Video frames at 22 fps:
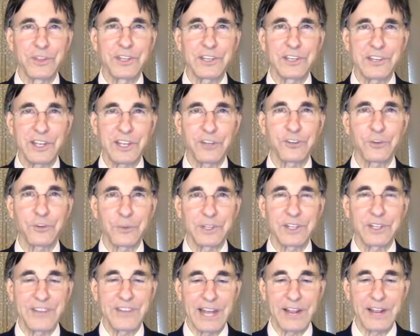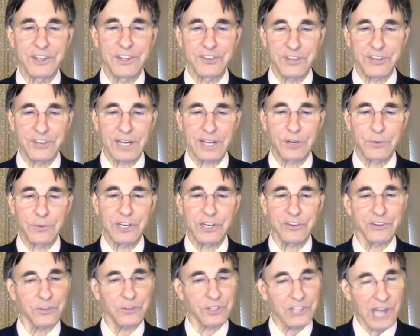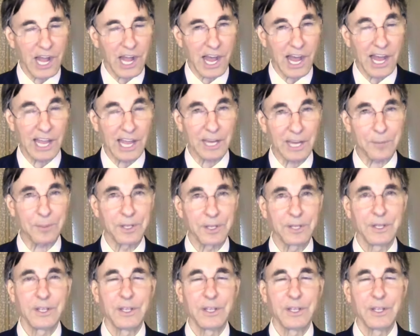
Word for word: it tells you what they value. The second one is time.